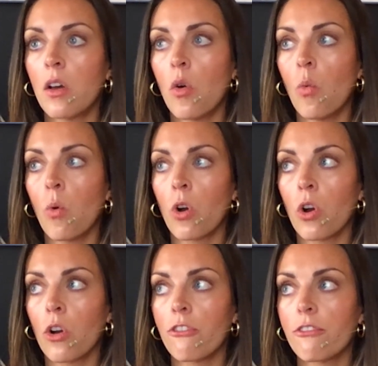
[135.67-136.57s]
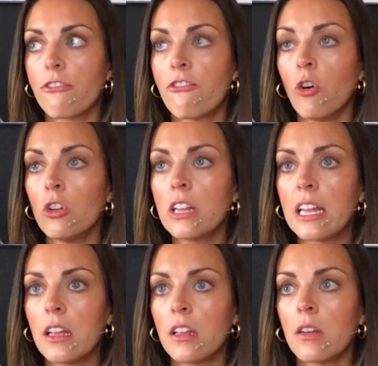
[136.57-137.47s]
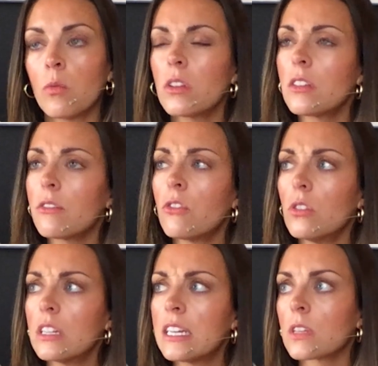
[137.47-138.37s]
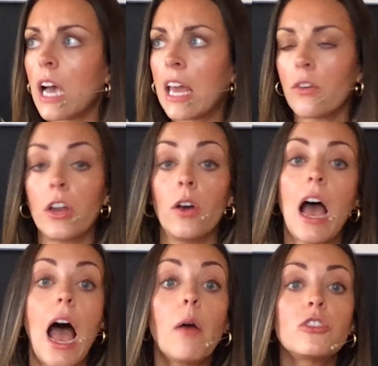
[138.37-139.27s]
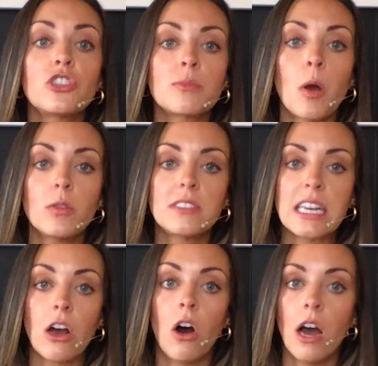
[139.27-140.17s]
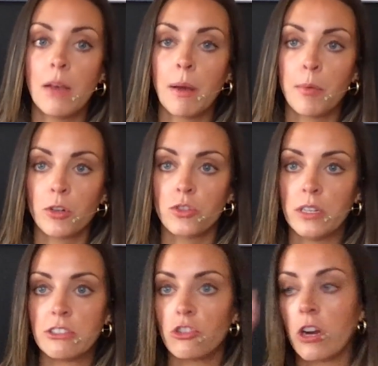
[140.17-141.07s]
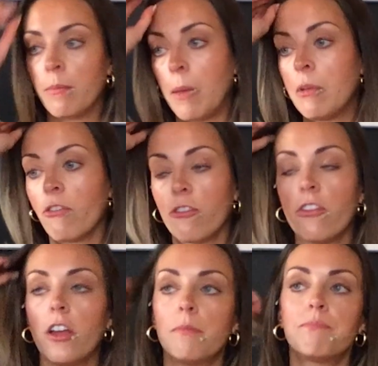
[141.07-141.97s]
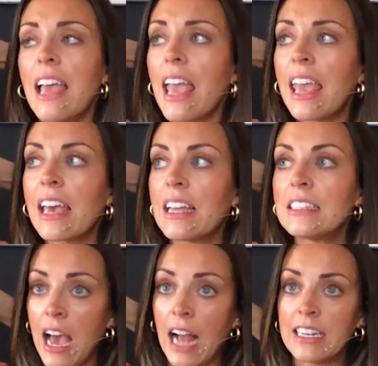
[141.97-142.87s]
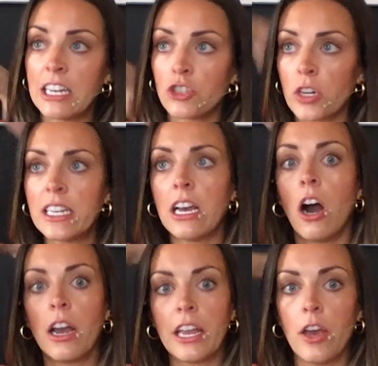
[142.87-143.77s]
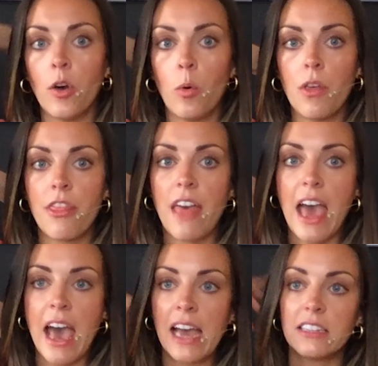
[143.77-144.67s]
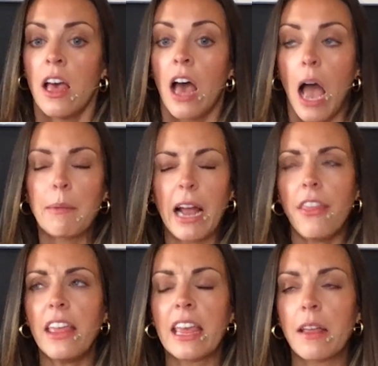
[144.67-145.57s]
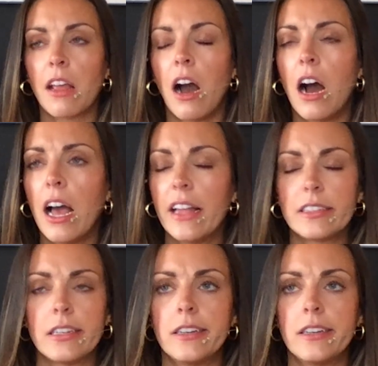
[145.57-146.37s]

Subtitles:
were fully, was it fully? I don't know. I was just posting on my personal Instagram, maybe for fun. And I did a trending audio that, I mean, I think it got,